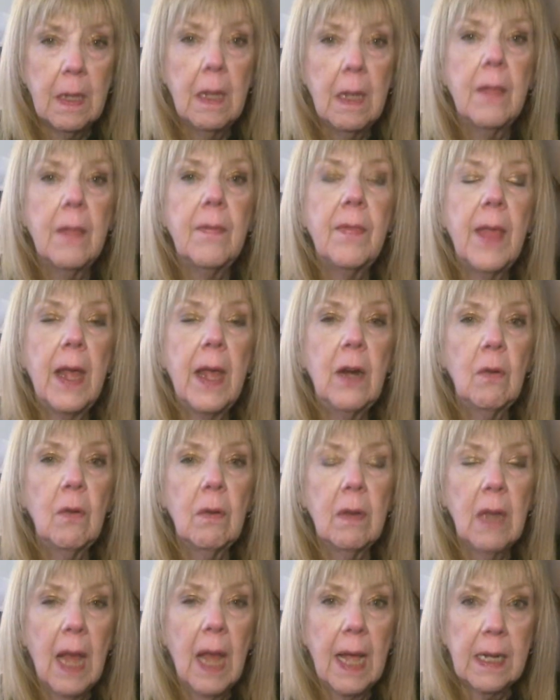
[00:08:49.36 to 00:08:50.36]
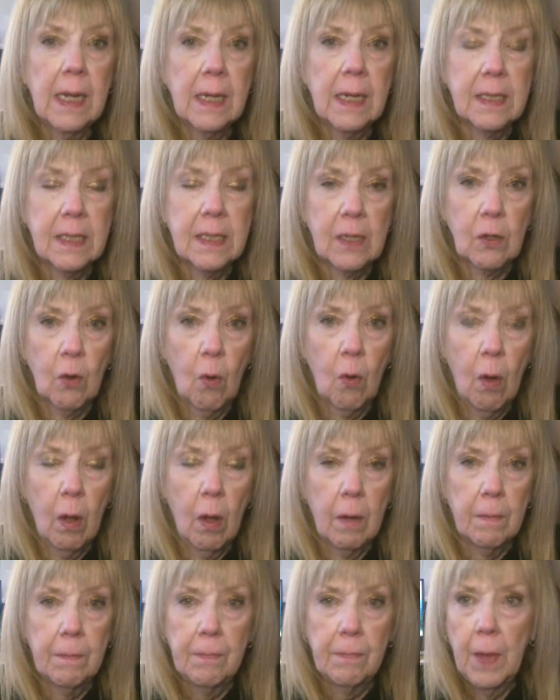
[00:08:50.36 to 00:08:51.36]
They don't like us at
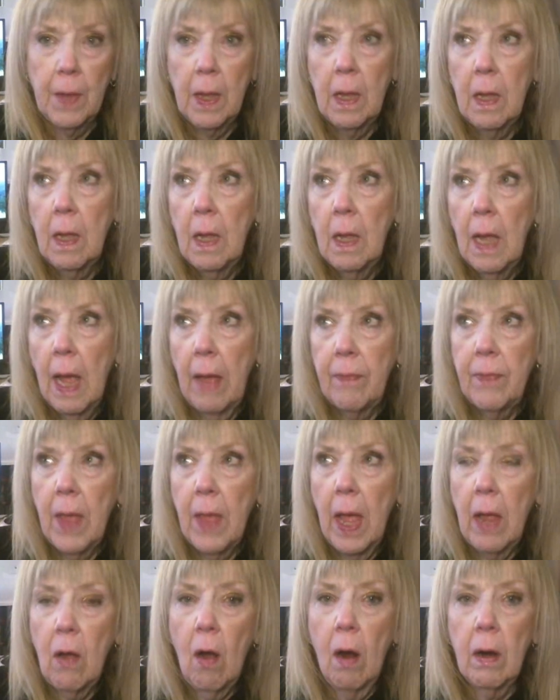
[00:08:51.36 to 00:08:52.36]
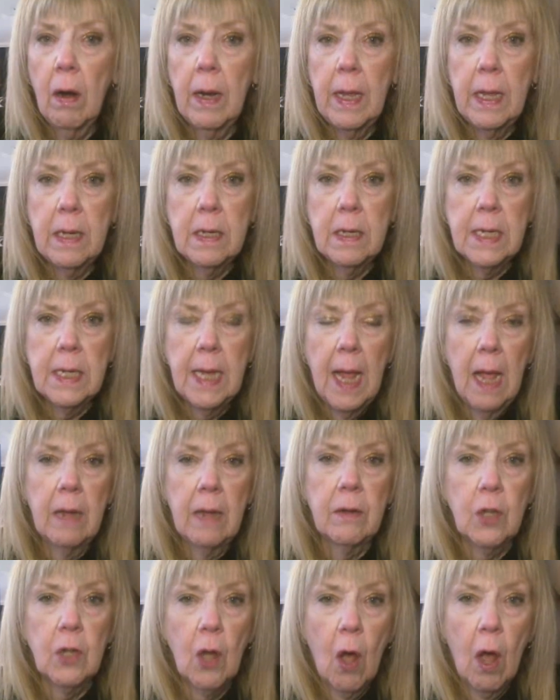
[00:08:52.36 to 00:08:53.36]
all. And they are
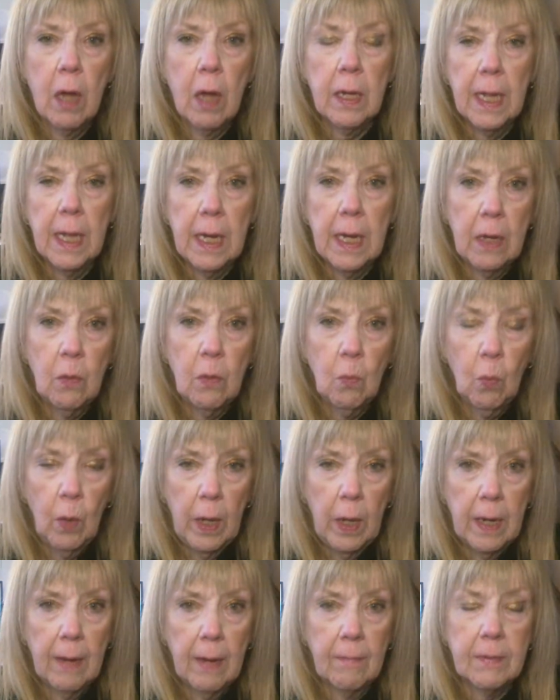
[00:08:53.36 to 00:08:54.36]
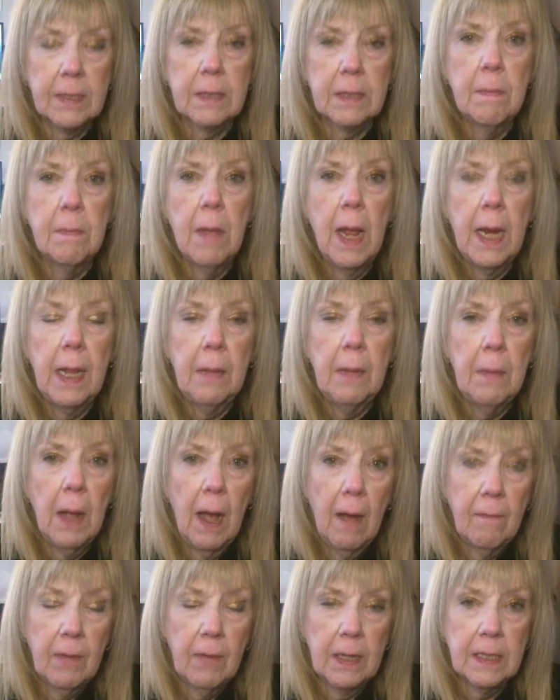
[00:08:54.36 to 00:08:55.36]
intent on getting rid of as many
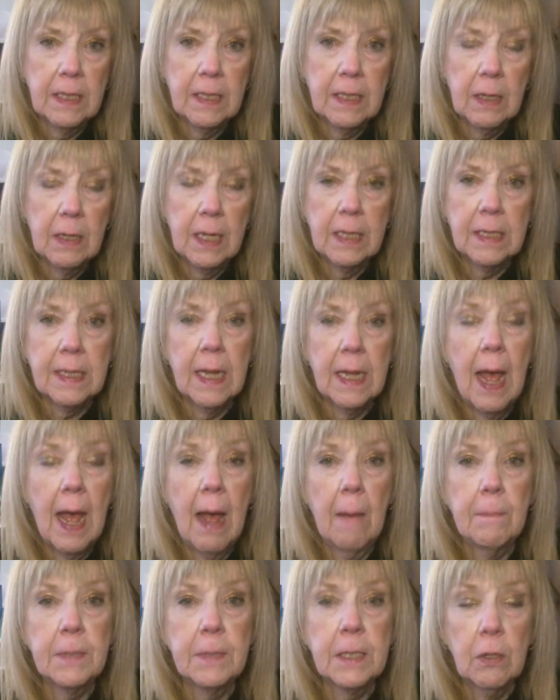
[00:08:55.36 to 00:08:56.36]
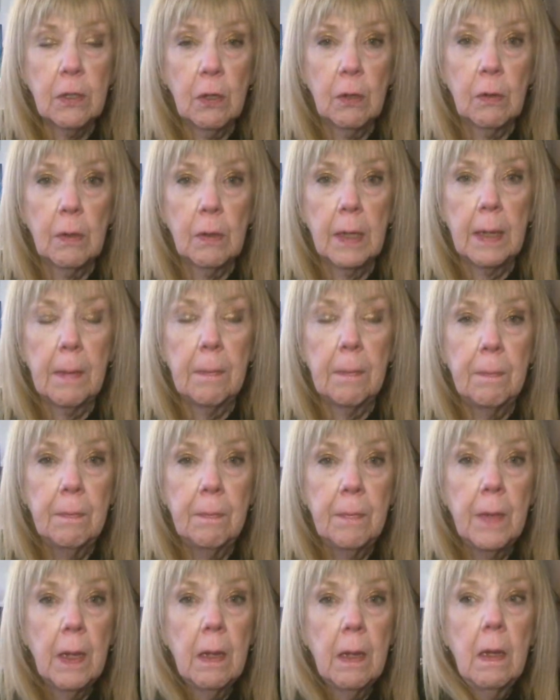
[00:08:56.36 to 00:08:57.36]
of us as absolutely
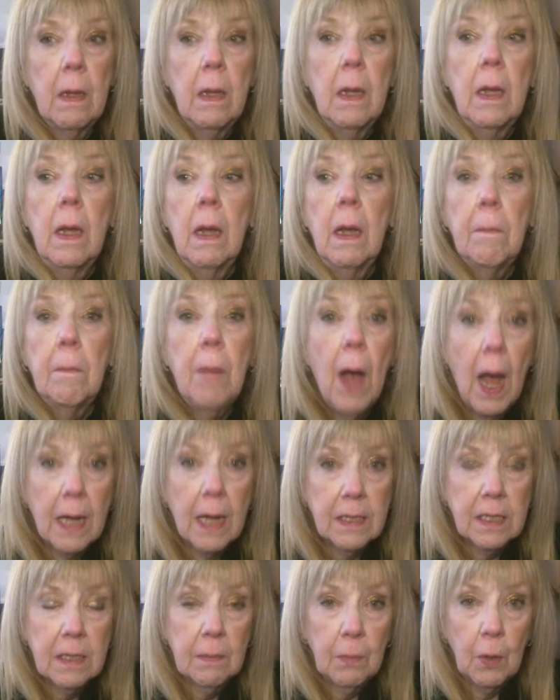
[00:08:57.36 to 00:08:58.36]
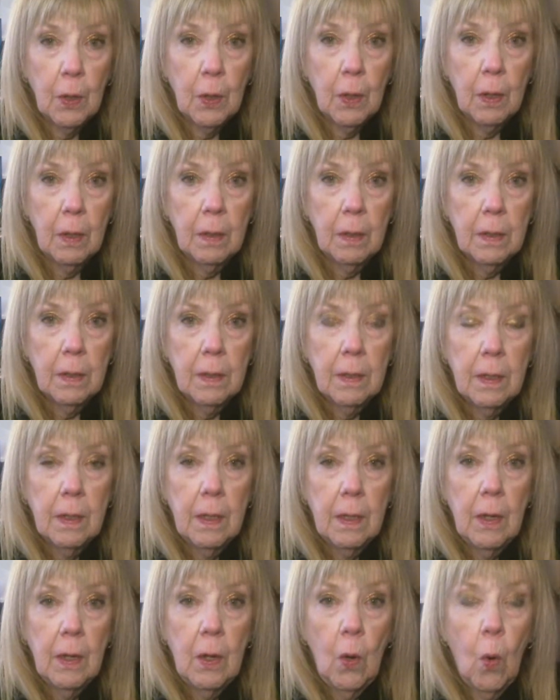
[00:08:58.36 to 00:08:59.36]
possible
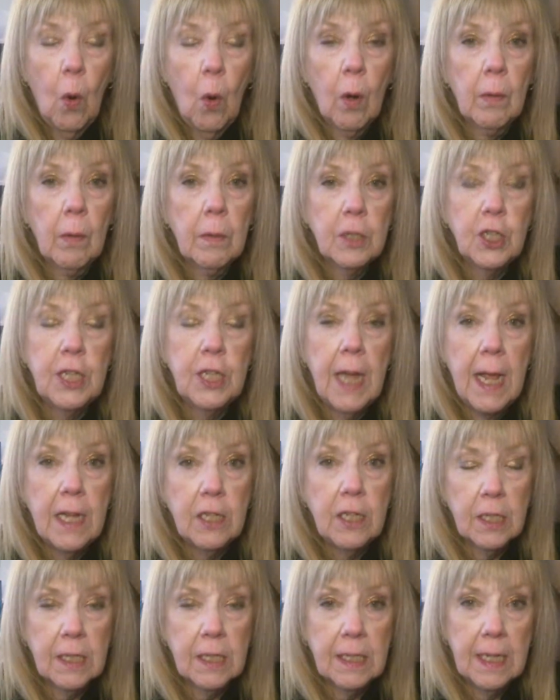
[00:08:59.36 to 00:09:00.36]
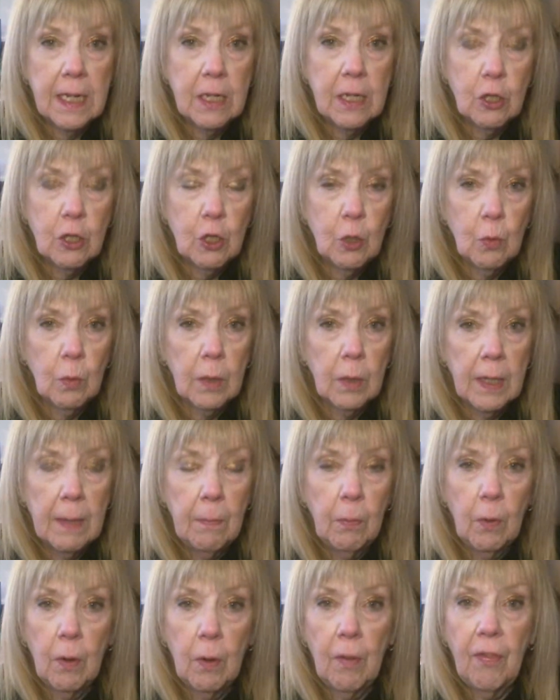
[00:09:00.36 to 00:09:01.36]
or change us into
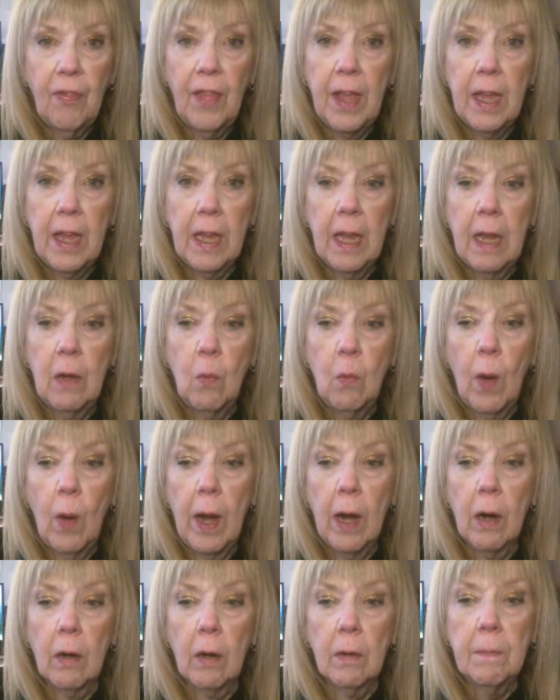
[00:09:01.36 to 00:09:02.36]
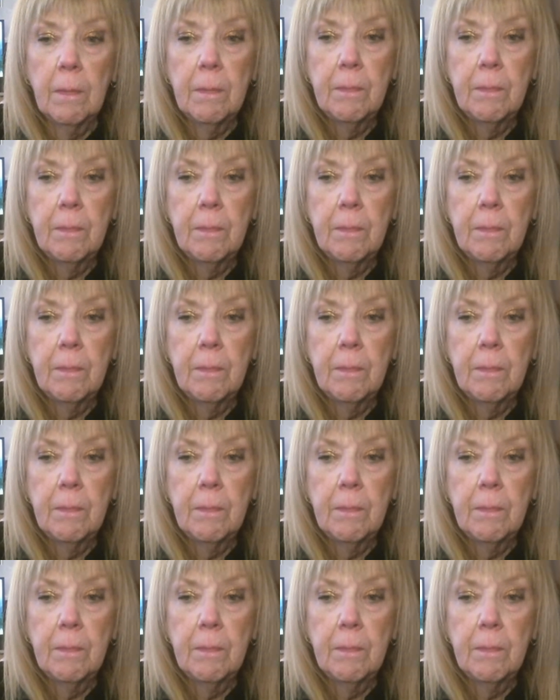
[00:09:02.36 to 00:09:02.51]
liberal thinking where